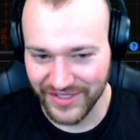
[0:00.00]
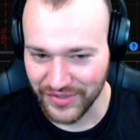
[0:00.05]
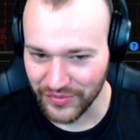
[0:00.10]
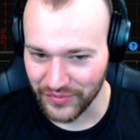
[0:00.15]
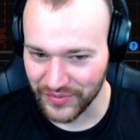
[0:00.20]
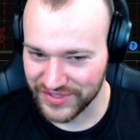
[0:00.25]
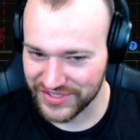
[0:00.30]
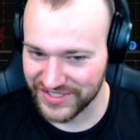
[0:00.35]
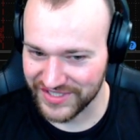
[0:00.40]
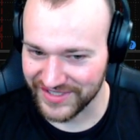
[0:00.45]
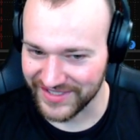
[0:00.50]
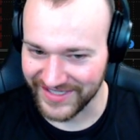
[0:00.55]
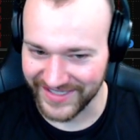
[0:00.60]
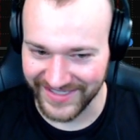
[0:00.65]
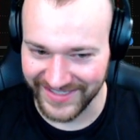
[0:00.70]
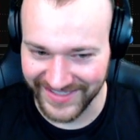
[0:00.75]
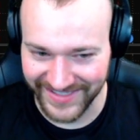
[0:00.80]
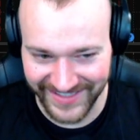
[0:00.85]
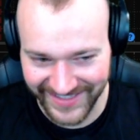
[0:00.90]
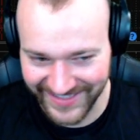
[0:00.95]
which
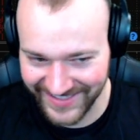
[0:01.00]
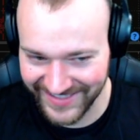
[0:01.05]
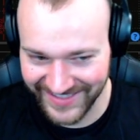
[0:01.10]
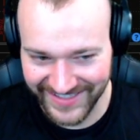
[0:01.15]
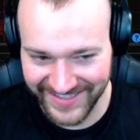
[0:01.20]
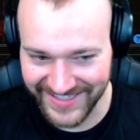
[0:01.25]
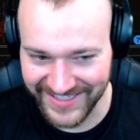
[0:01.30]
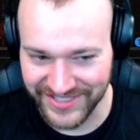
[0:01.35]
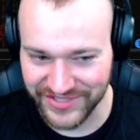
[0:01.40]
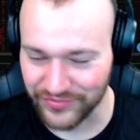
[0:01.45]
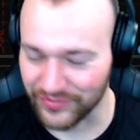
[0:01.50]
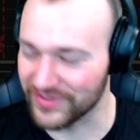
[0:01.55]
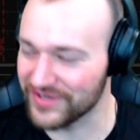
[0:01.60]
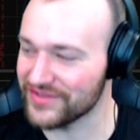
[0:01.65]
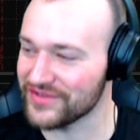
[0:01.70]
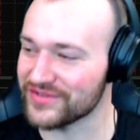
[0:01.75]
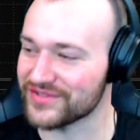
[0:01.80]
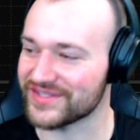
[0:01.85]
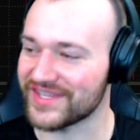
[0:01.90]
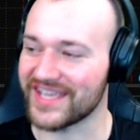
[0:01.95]
is one of
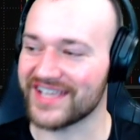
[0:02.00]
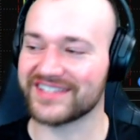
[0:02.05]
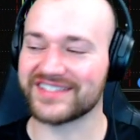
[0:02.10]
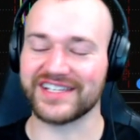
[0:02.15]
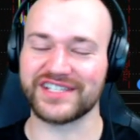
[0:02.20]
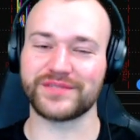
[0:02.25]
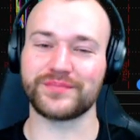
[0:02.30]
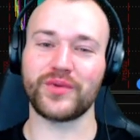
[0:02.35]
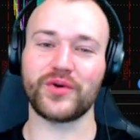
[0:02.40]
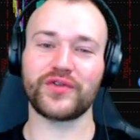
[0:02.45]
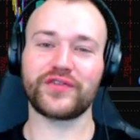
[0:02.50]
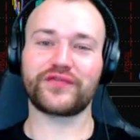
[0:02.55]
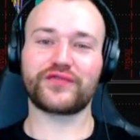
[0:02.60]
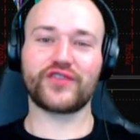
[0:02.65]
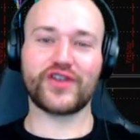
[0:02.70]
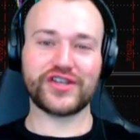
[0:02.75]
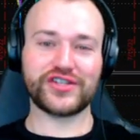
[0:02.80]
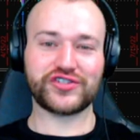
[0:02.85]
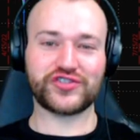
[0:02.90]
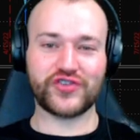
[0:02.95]
those things that's both
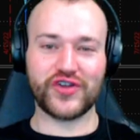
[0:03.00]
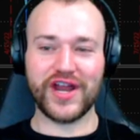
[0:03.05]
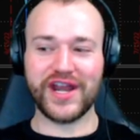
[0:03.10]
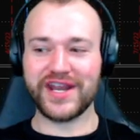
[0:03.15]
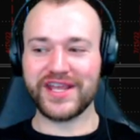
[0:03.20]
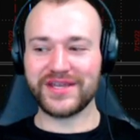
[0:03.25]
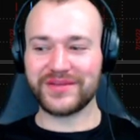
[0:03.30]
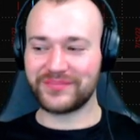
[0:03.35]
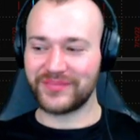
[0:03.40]
frustrating,